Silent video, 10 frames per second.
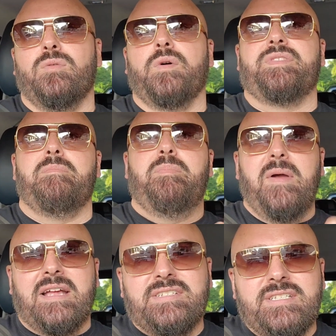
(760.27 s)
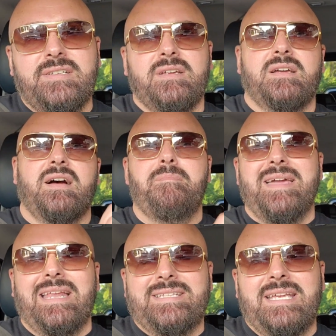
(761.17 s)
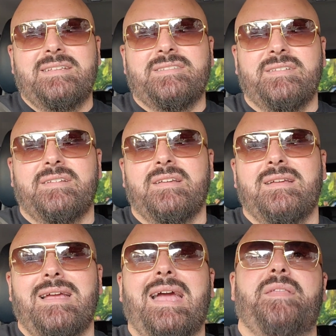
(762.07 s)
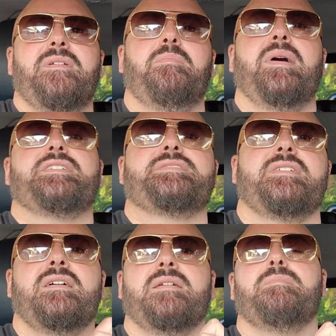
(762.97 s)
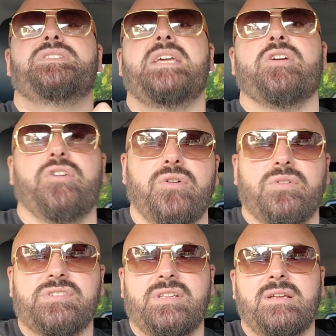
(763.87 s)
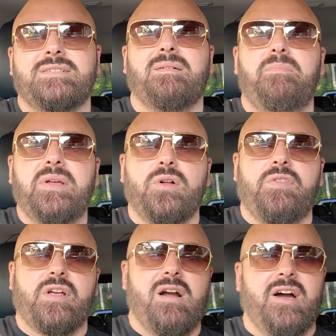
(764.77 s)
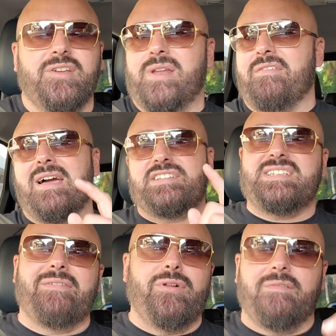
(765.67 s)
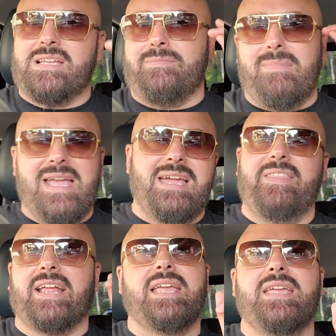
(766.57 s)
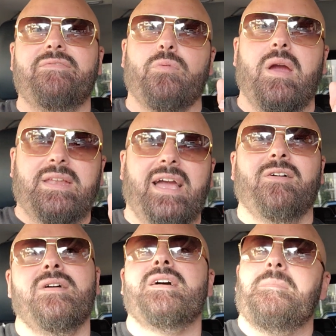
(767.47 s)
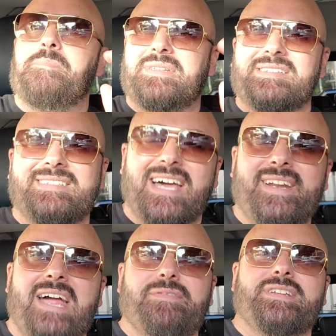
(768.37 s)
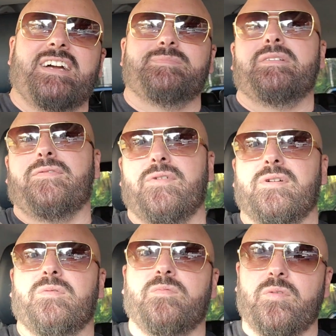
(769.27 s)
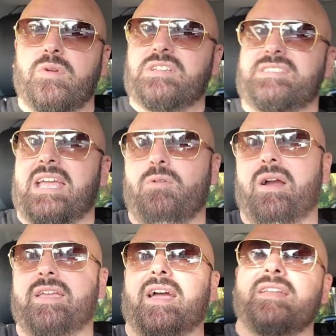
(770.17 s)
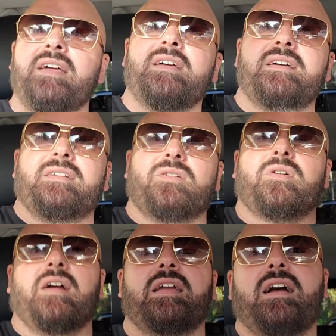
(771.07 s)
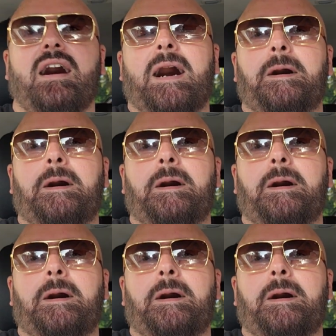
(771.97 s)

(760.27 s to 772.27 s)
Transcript: with the best amenities and the best materials to build the condo. And I've got several off the top of my head that I can give you right now, but this is not an advertisement for real estate quite yet, okay?